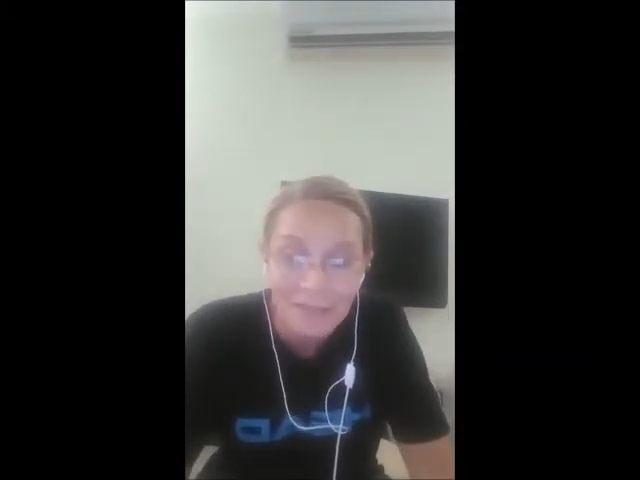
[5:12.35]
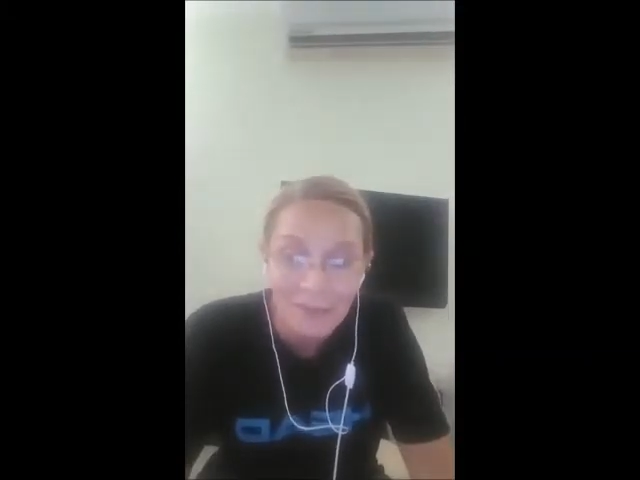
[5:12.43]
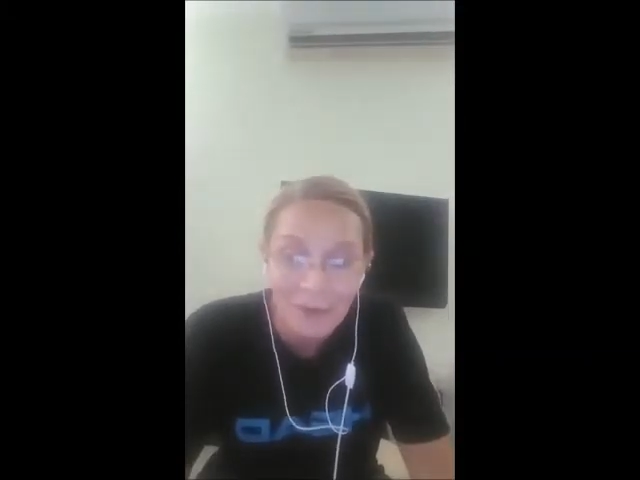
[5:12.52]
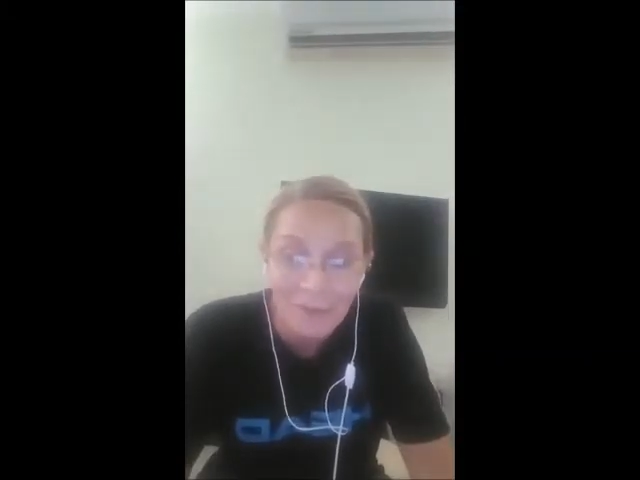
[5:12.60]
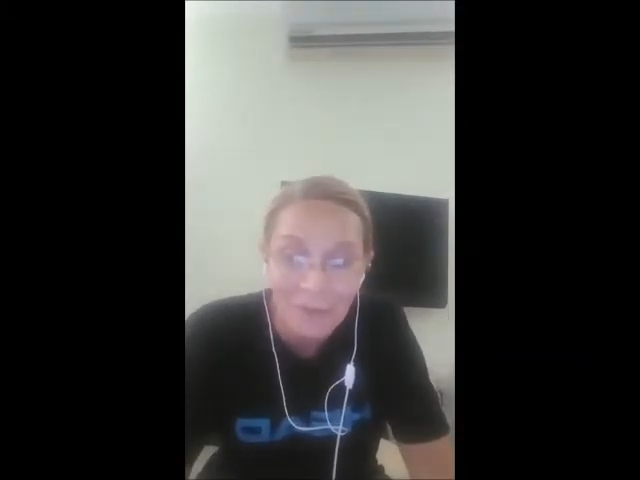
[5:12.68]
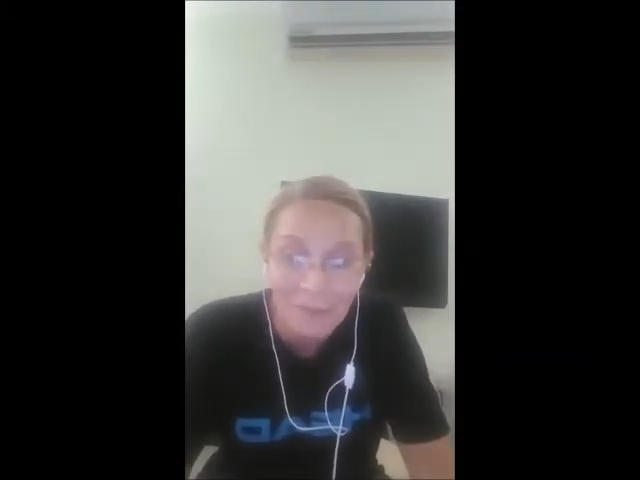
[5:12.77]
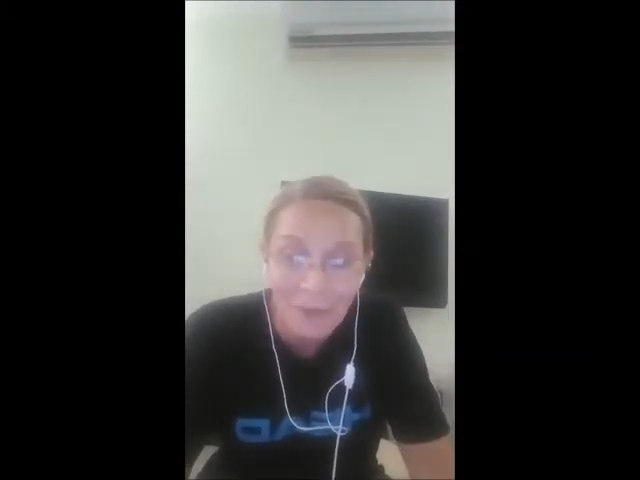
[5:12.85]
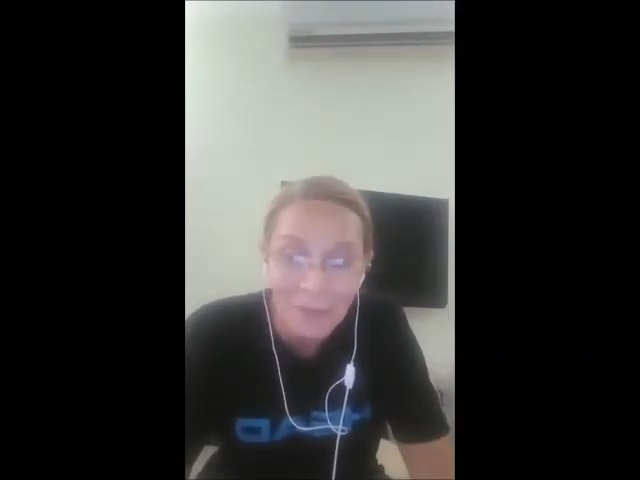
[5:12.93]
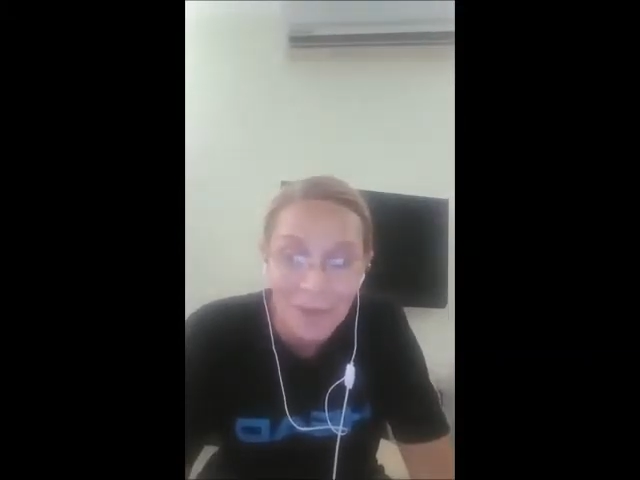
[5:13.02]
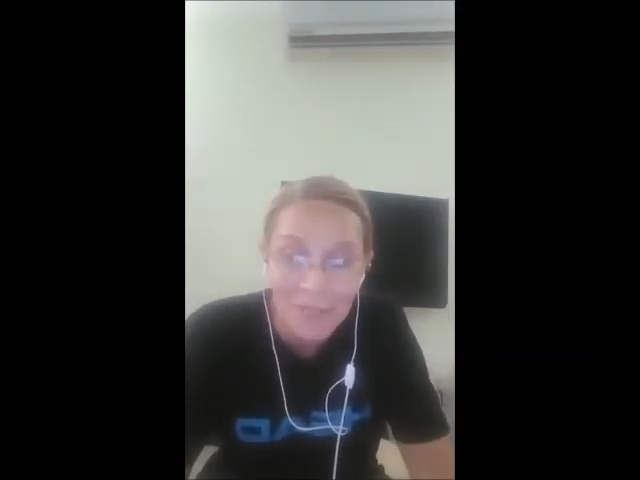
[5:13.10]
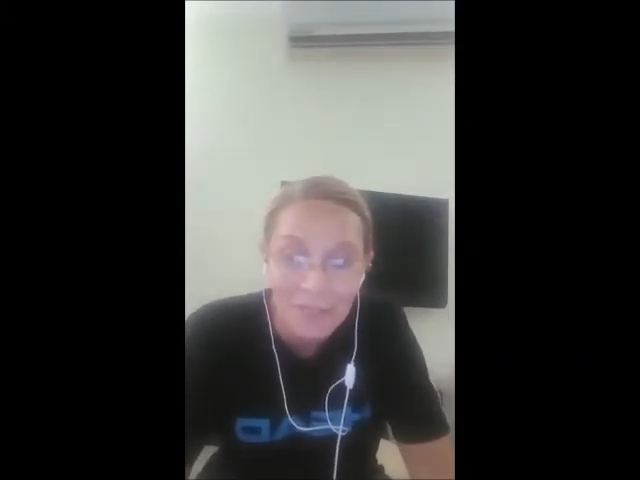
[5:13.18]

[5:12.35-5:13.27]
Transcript: A lot of them don't make